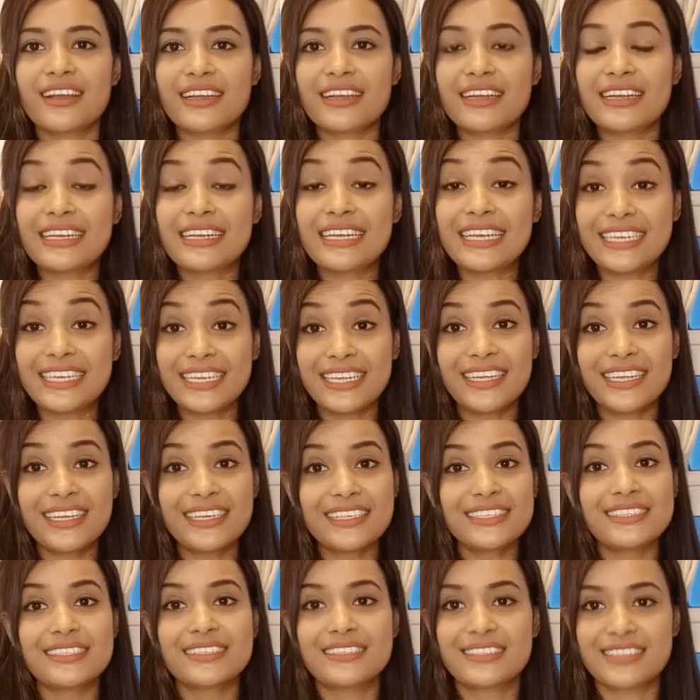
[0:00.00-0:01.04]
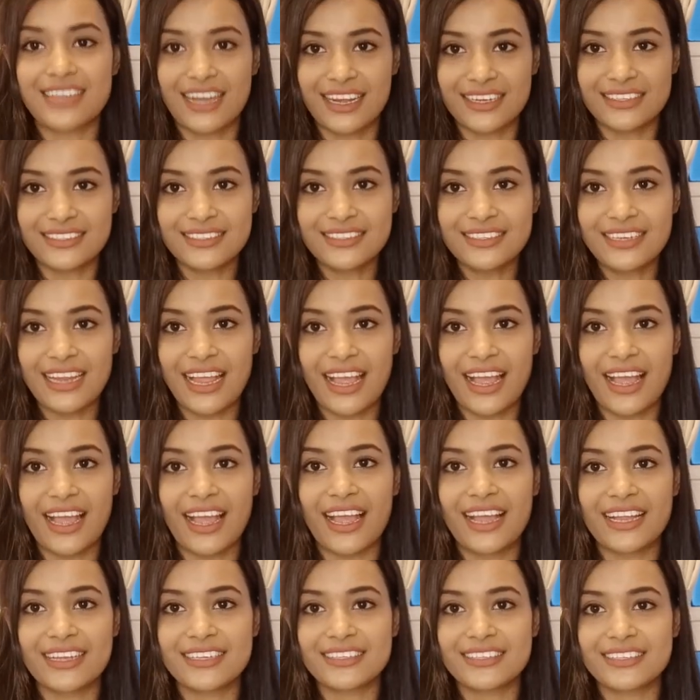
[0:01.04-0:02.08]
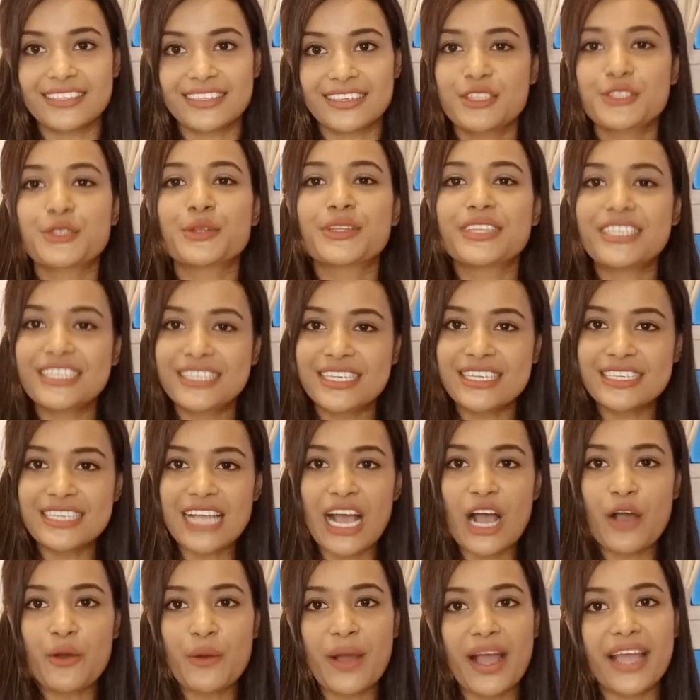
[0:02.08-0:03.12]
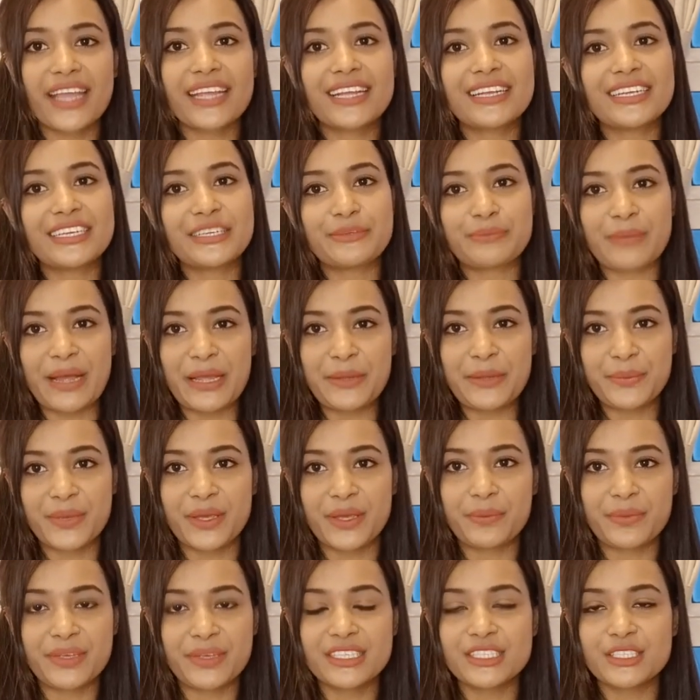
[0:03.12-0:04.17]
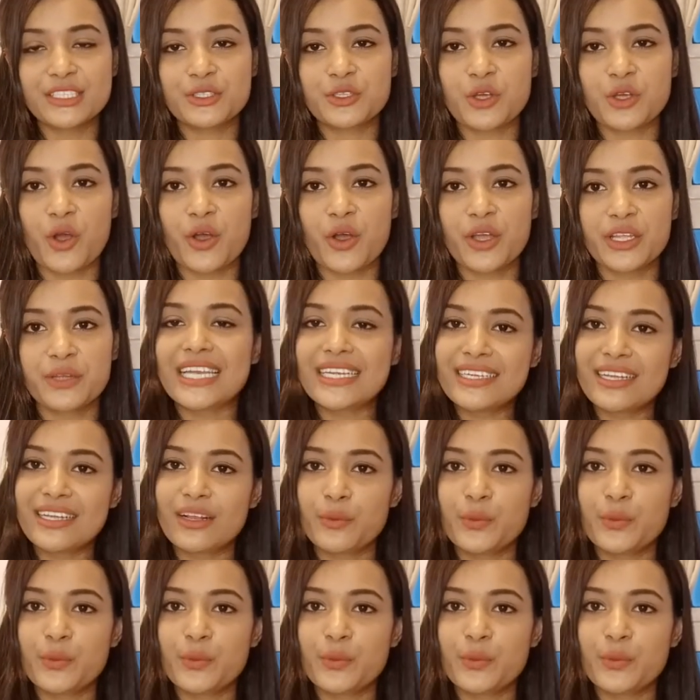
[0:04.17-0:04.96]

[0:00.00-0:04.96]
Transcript: Cleaning is done, and so this is how I clean my baby's toys,